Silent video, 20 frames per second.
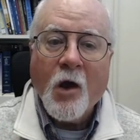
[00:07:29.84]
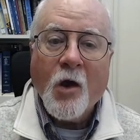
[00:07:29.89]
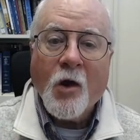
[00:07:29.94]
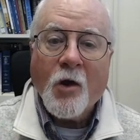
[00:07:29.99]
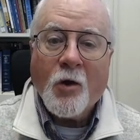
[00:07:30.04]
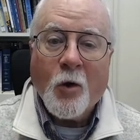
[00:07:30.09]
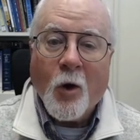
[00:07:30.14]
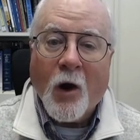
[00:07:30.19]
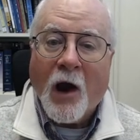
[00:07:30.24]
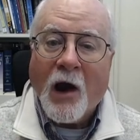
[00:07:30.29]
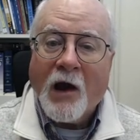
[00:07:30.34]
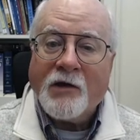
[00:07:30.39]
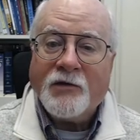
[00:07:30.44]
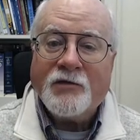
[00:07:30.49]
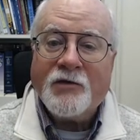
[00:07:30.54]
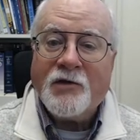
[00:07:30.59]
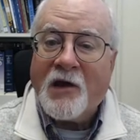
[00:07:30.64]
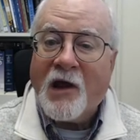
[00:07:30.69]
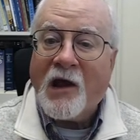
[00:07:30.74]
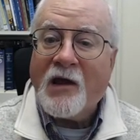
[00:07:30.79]

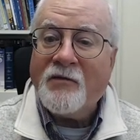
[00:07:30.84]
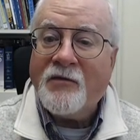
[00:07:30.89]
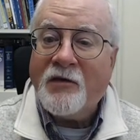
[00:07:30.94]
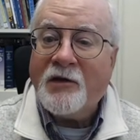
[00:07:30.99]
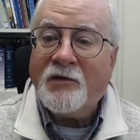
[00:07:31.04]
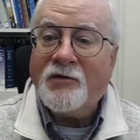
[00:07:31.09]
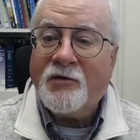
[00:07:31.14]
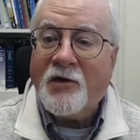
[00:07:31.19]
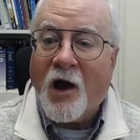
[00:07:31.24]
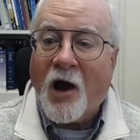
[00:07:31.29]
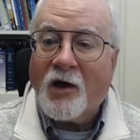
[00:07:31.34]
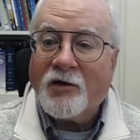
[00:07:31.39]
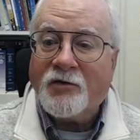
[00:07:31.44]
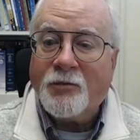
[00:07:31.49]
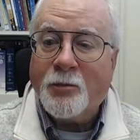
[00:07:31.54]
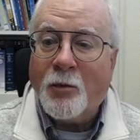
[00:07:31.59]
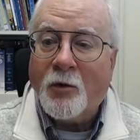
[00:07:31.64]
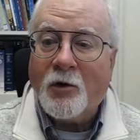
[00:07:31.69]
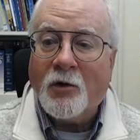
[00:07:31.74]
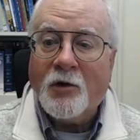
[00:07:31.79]
Christ gave his
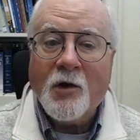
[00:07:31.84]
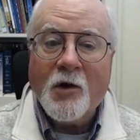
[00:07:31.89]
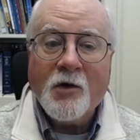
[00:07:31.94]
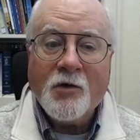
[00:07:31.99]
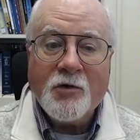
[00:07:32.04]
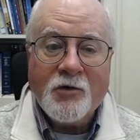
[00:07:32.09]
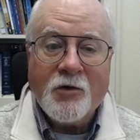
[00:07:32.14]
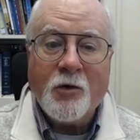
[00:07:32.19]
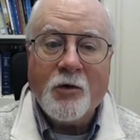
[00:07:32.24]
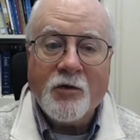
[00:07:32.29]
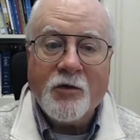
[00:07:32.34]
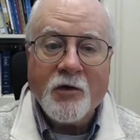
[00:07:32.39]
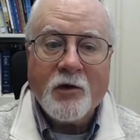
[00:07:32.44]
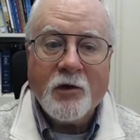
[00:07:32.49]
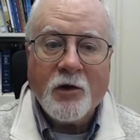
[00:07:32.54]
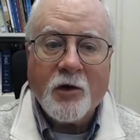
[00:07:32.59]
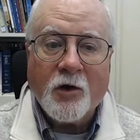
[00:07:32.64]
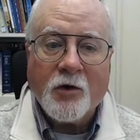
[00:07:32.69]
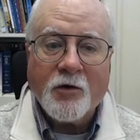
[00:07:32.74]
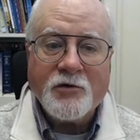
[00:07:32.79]
gospel to the
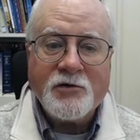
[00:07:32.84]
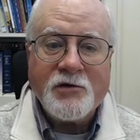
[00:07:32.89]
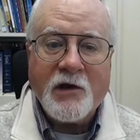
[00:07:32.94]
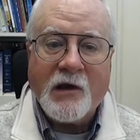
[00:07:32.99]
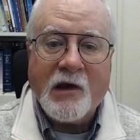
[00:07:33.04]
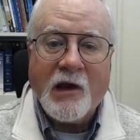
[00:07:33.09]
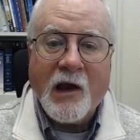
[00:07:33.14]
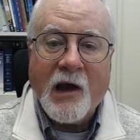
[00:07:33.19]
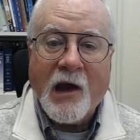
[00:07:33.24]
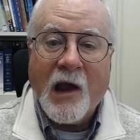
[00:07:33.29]
clergy